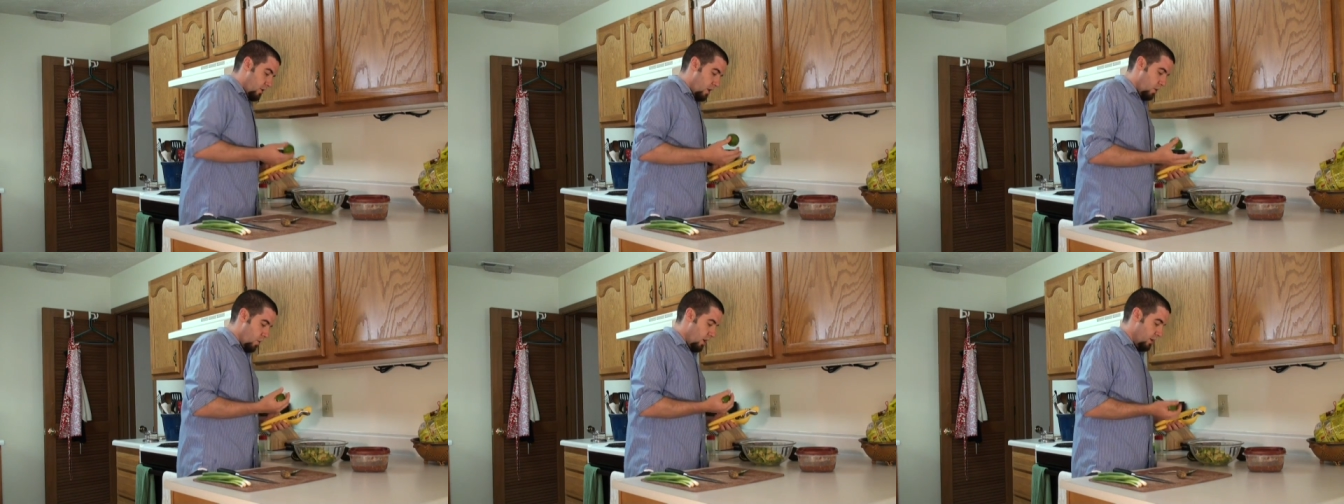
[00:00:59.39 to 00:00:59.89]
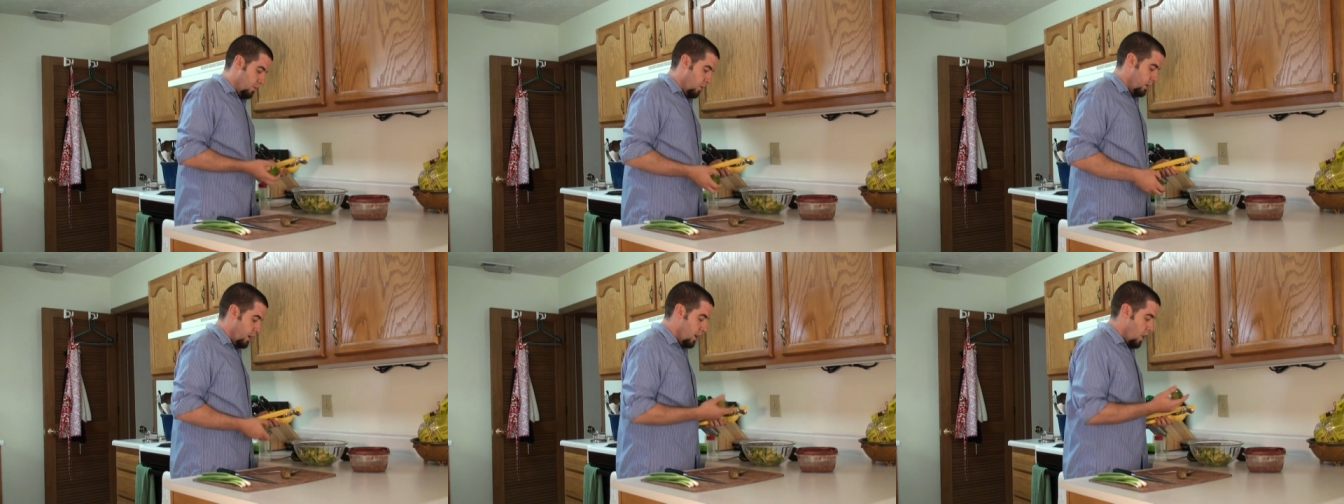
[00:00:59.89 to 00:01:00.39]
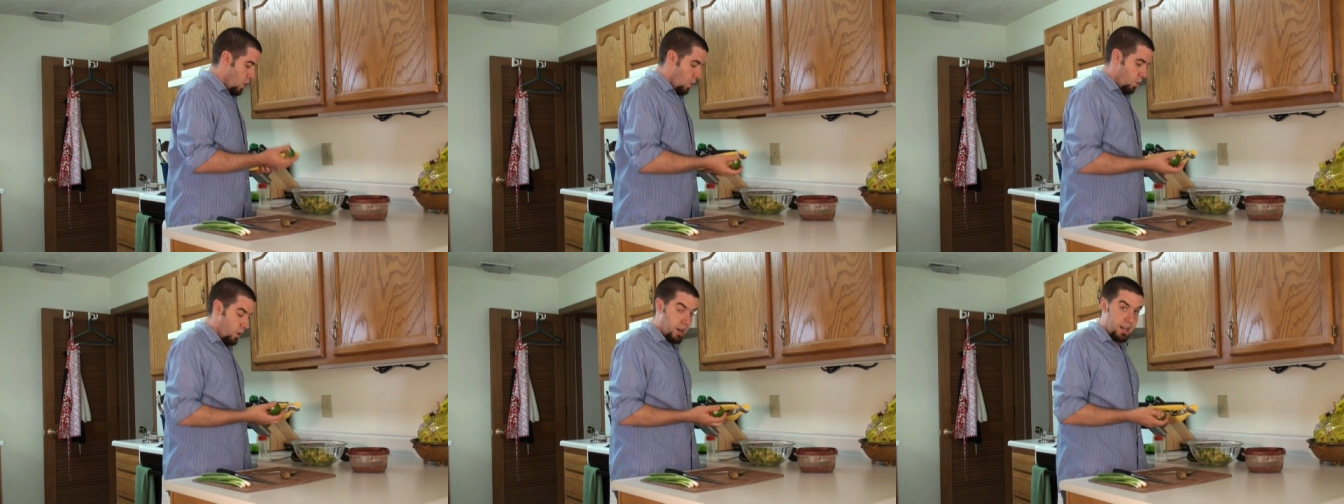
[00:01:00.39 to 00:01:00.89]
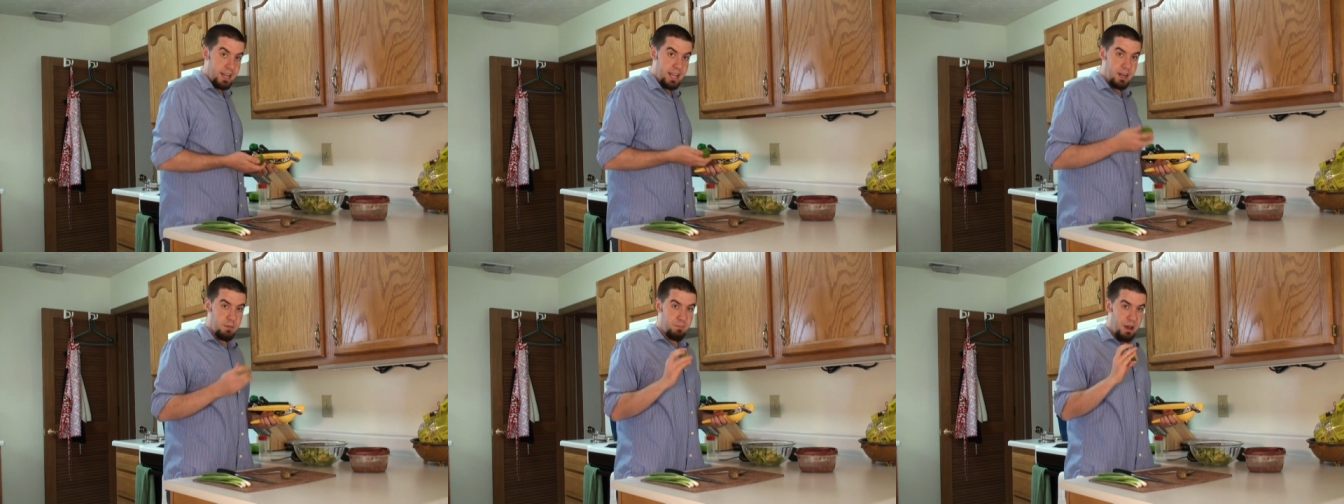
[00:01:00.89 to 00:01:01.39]
for our guacamole, we're going to
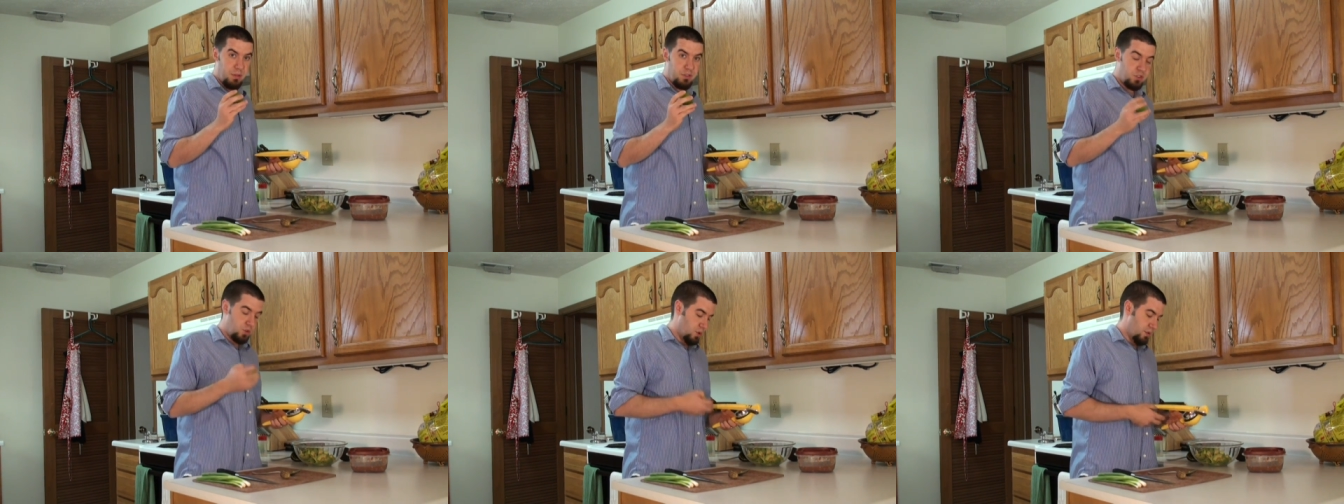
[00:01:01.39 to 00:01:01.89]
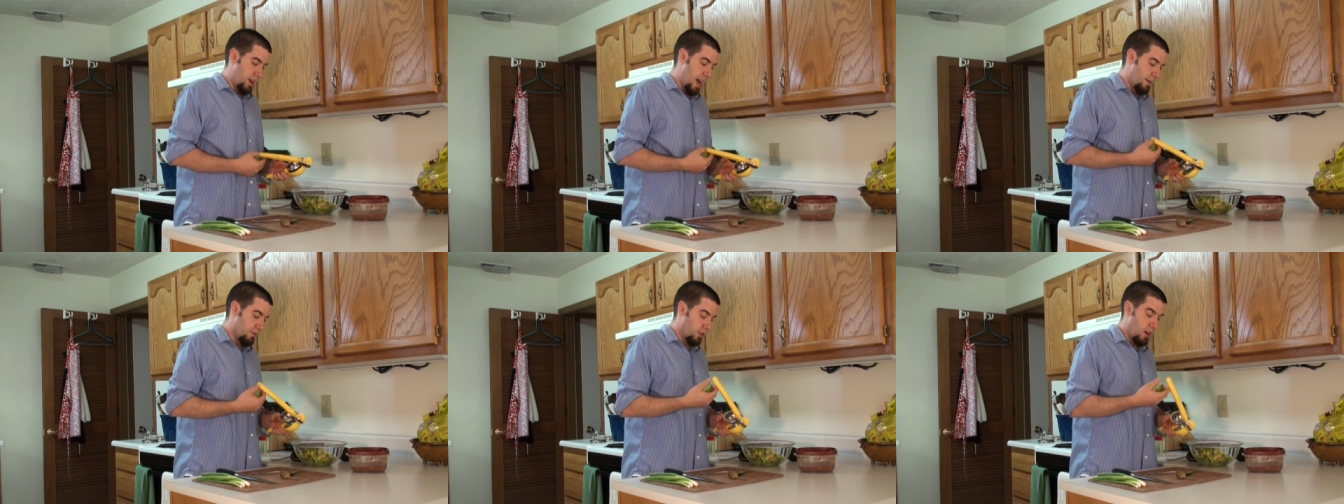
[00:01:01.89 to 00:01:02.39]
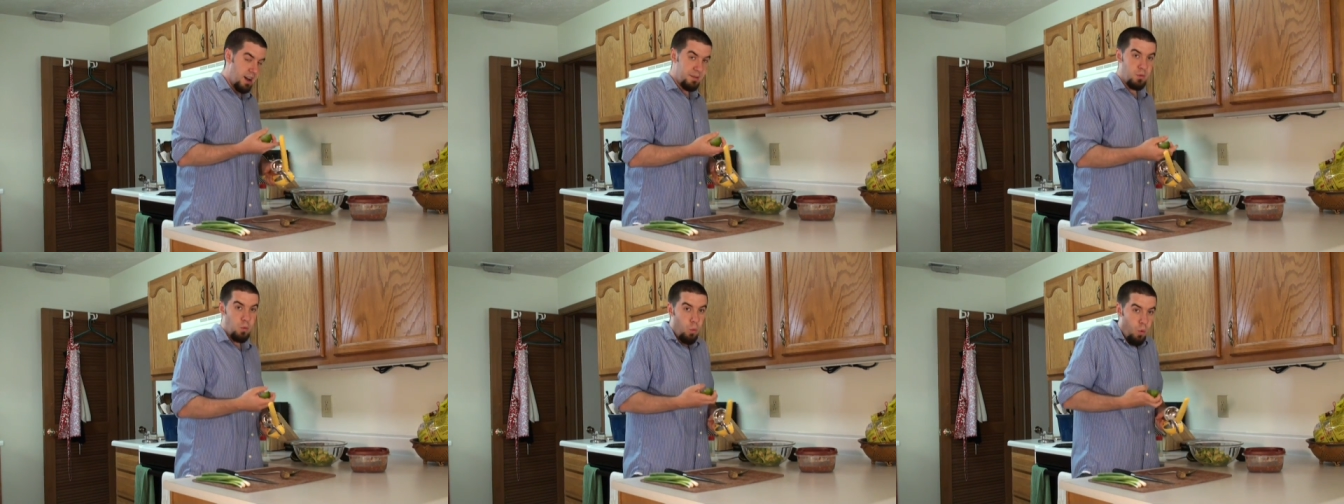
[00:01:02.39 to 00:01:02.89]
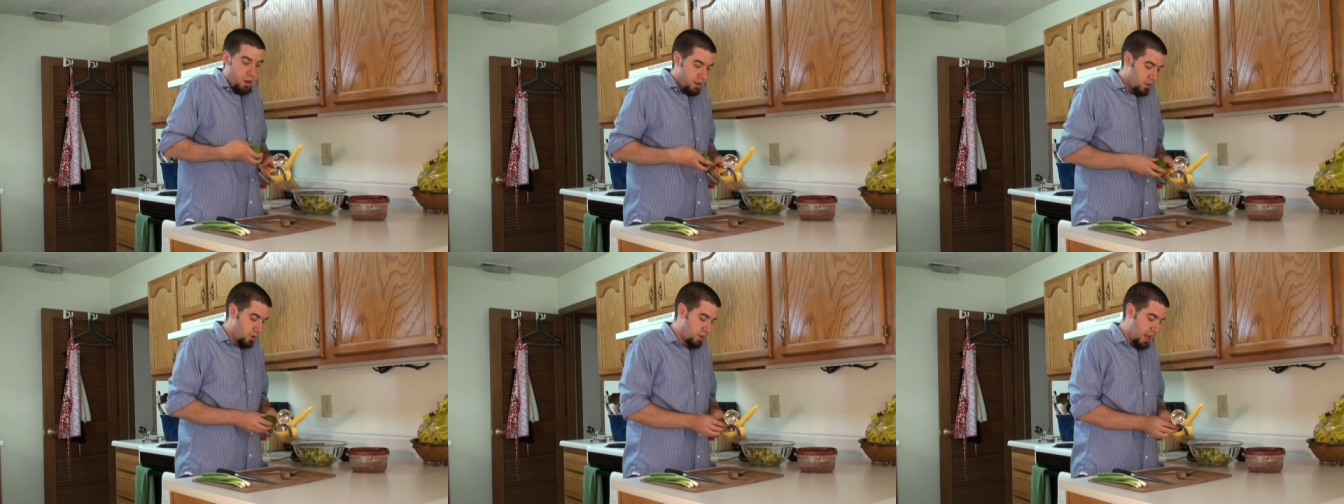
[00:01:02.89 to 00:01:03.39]
need about the juice of half a lime, 1
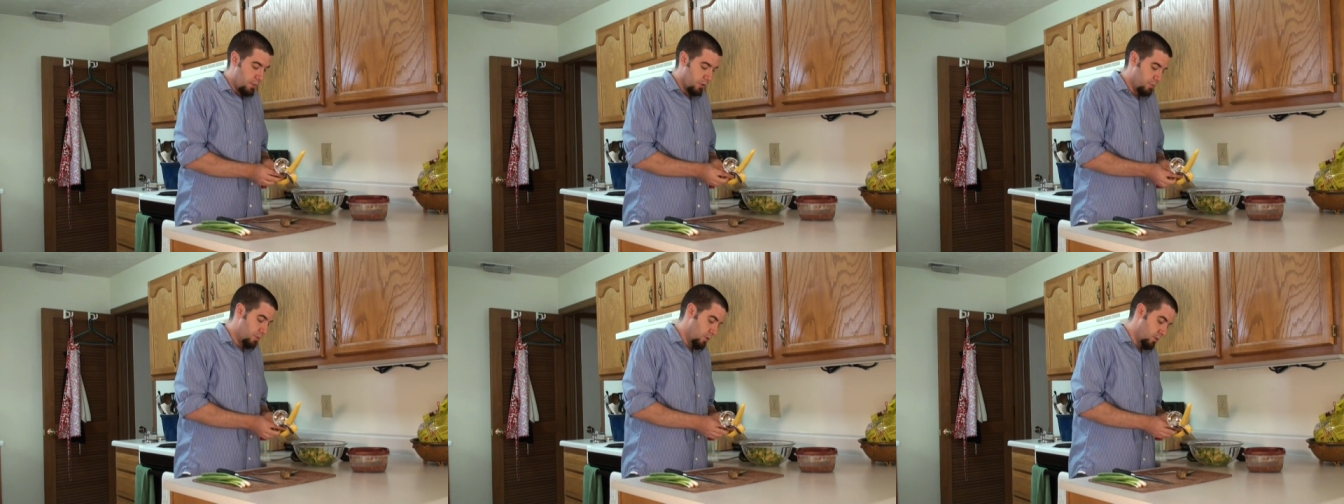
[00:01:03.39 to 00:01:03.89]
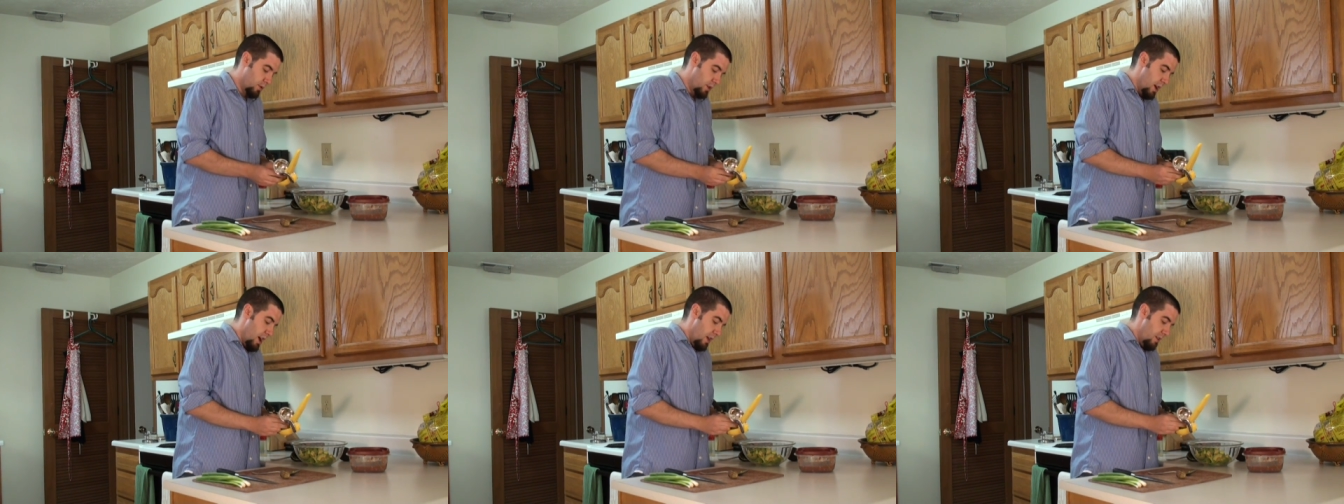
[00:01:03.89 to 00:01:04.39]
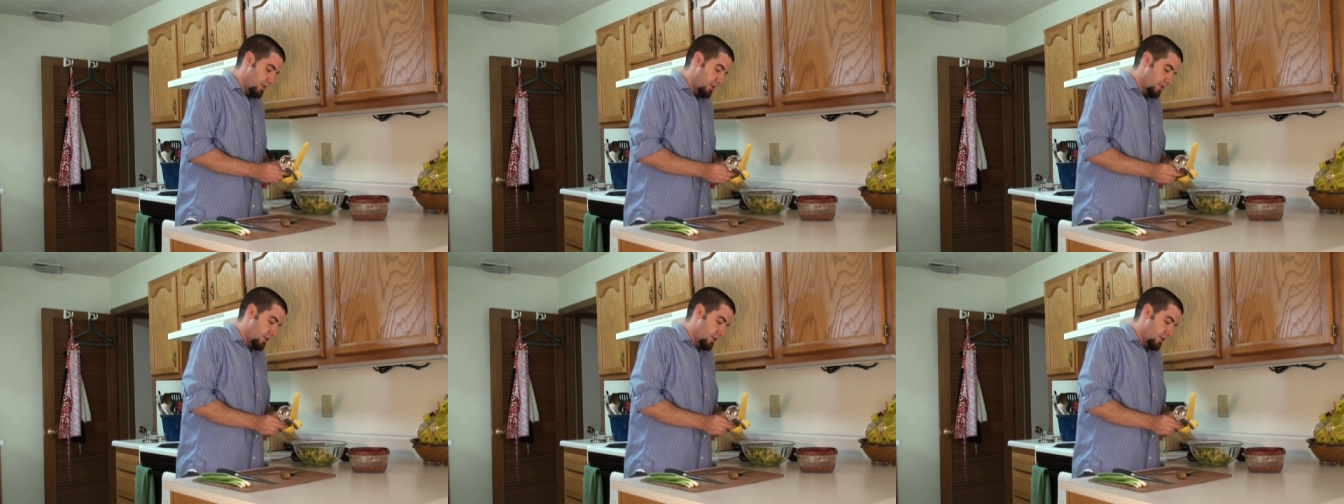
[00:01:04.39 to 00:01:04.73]
to 2 tablespoons. This